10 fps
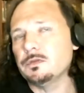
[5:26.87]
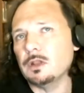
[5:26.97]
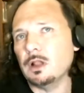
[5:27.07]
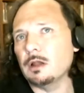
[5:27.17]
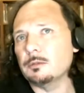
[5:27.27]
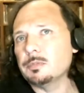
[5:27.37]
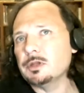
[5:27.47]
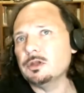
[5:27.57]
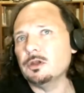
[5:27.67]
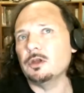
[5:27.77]
lot,
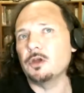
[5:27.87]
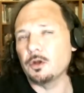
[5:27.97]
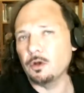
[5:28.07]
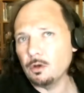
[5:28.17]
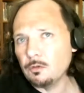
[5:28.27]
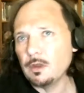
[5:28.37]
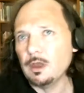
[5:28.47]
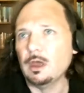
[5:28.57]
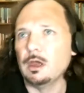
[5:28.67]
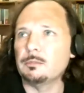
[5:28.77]
but not all,
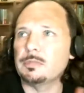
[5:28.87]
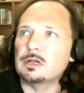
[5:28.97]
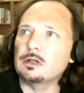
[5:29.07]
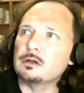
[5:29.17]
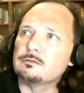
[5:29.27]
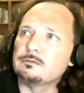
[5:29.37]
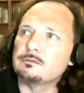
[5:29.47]
but a lot of